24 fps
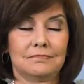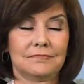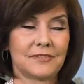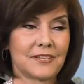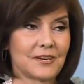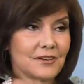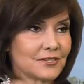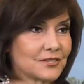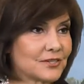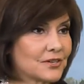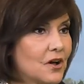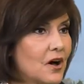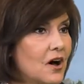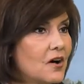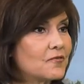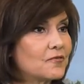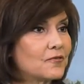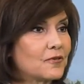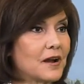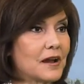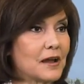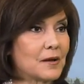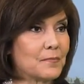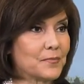there's an off
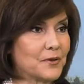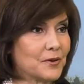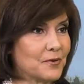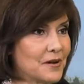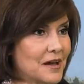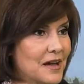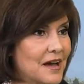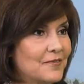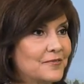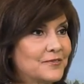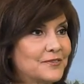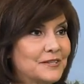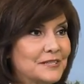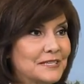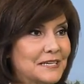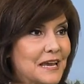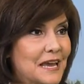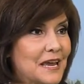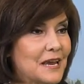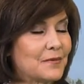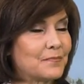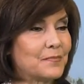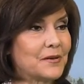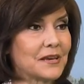ramp you have to
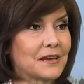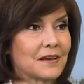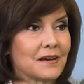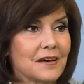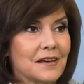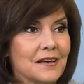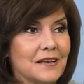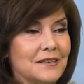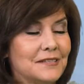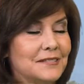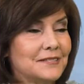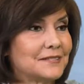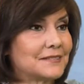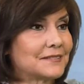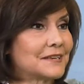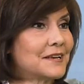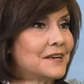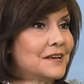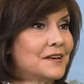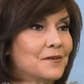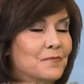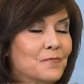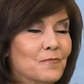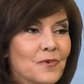take because
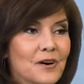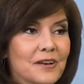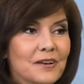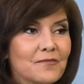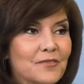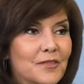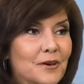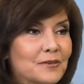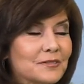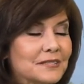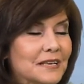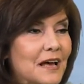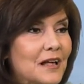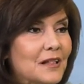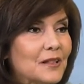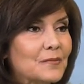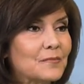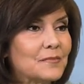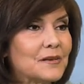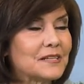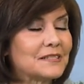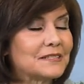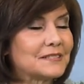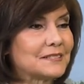one of those
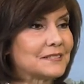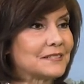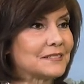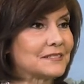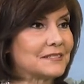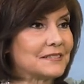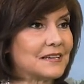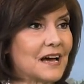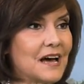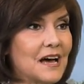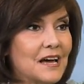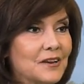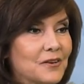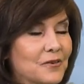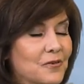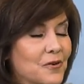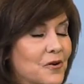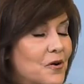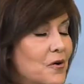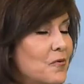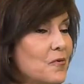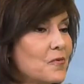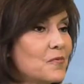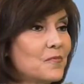elements does not
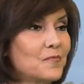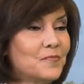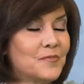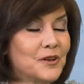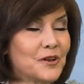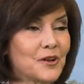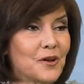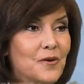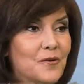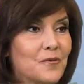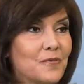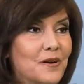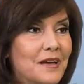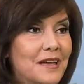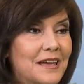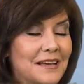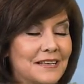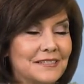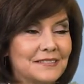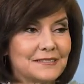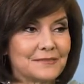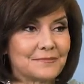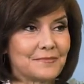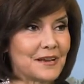go, you know,
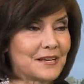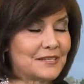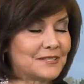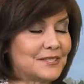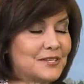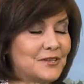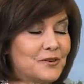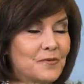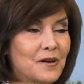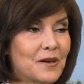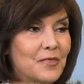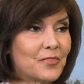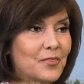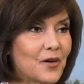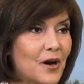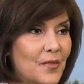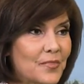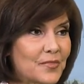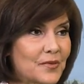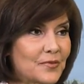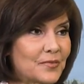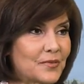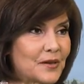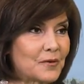as as you had
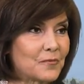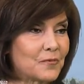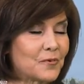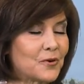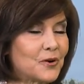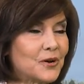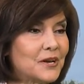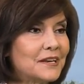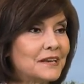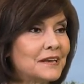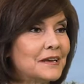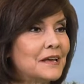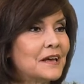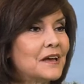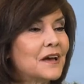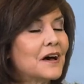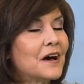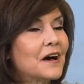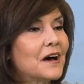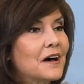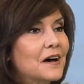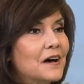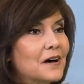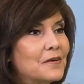thought that they would.
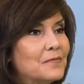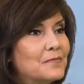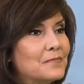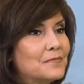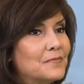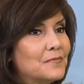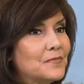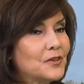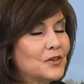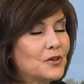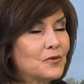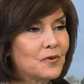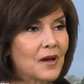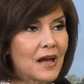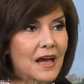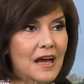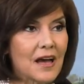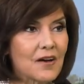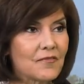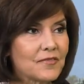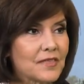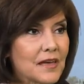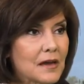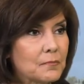Um, you
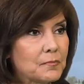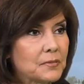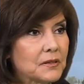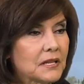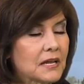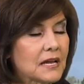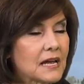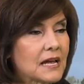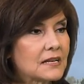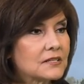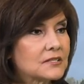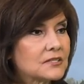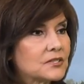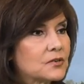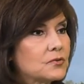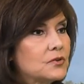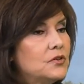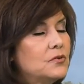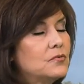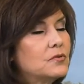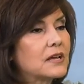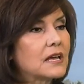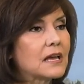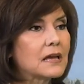have that plan so
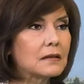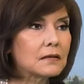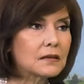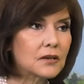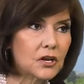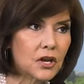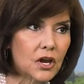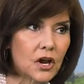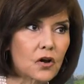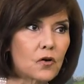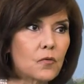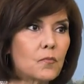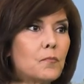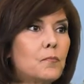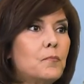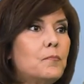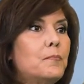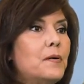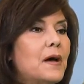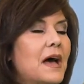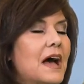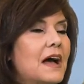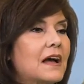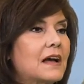you can go
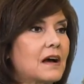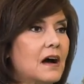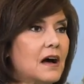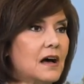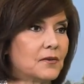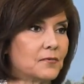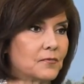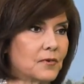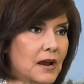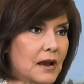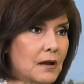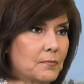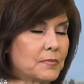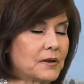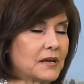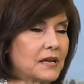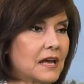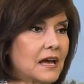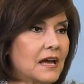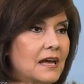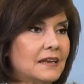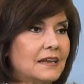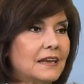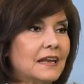back on ramp
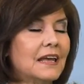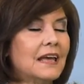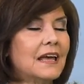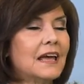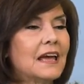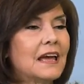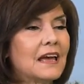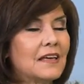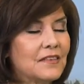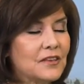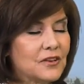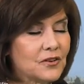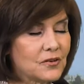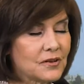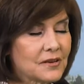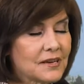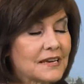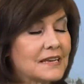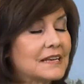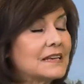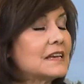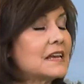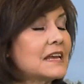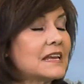again and you
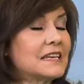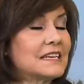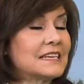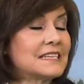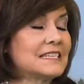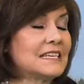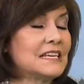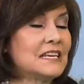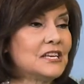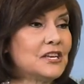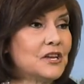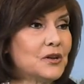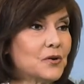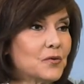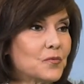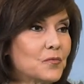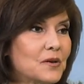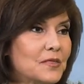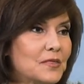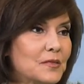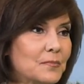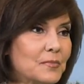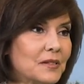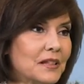can, can continue
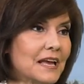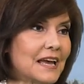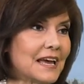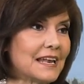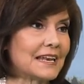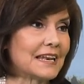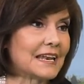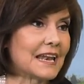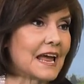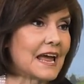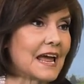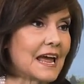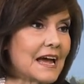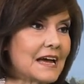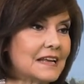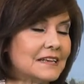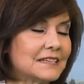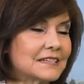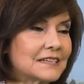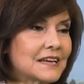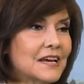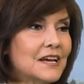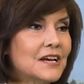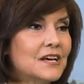with the plan at
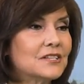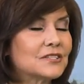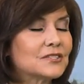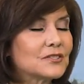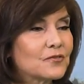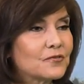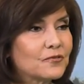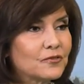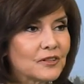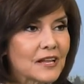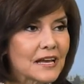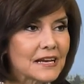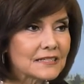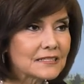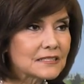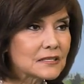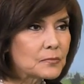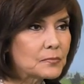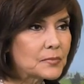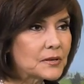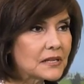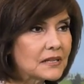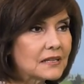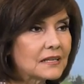hand. So
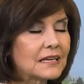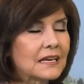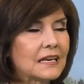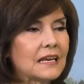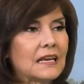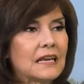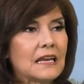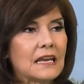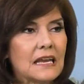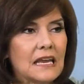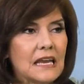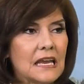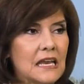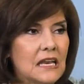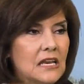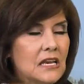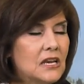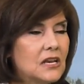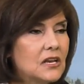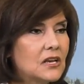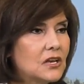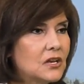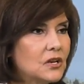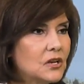flexibility
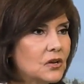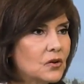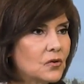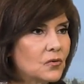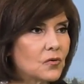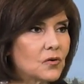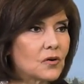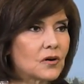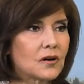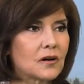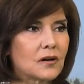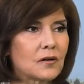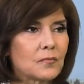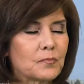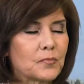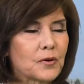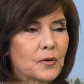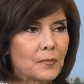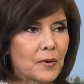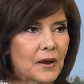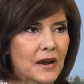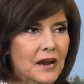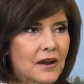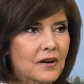in your
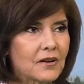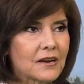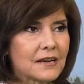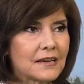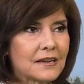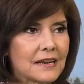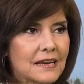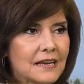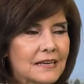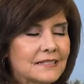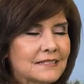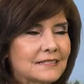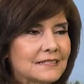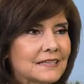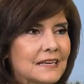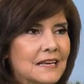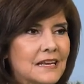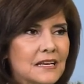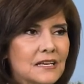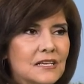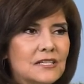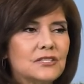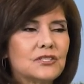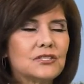preparedness
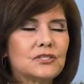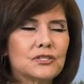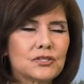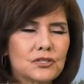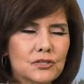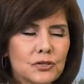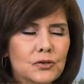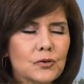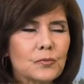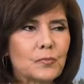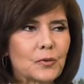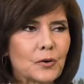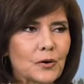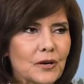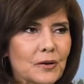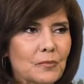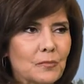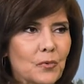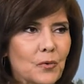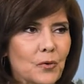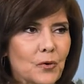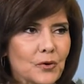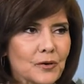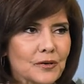is super
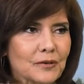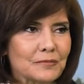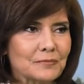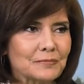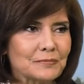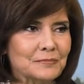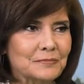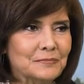important.